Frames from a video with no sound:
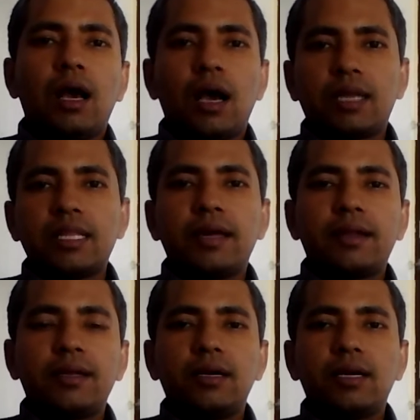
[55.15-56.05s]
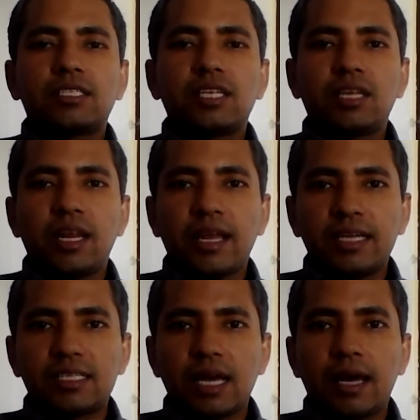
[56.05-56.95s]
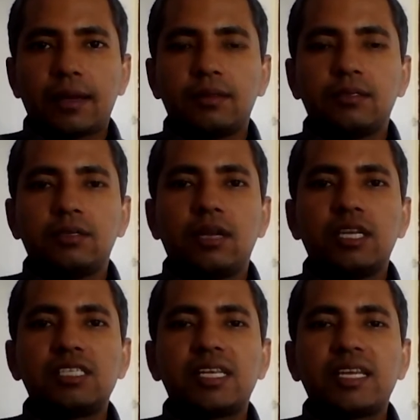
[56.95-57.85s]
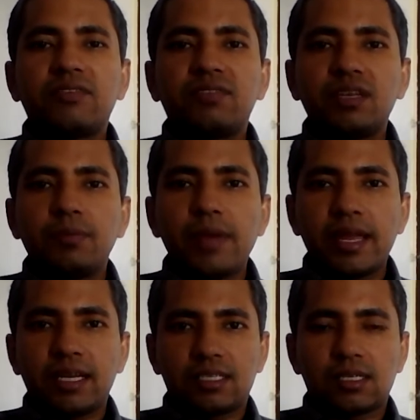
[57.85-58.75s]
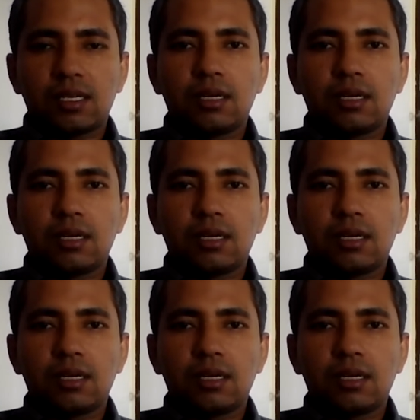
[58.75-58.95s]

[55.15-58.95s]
Other external aids are legislative debates,